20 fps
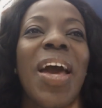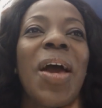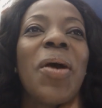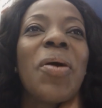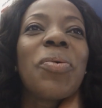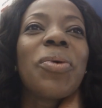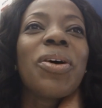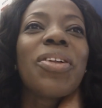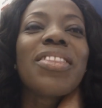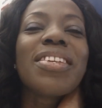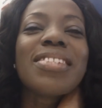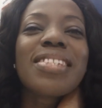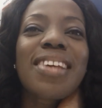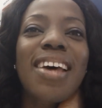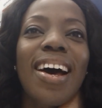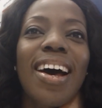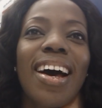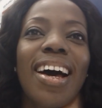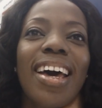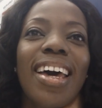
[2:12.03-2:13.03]
Well, this
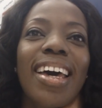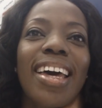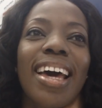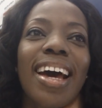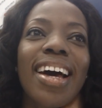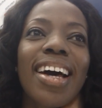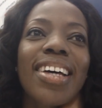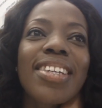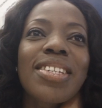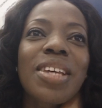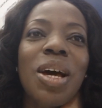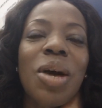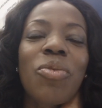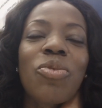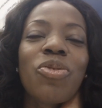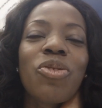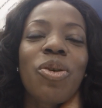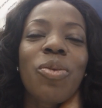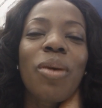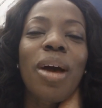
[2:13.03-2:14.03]
guy has
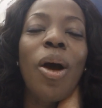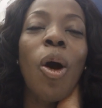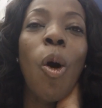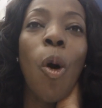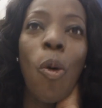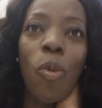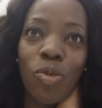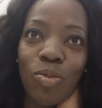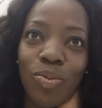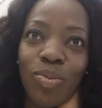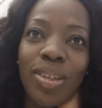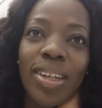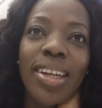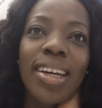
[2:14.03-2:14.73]
come from a home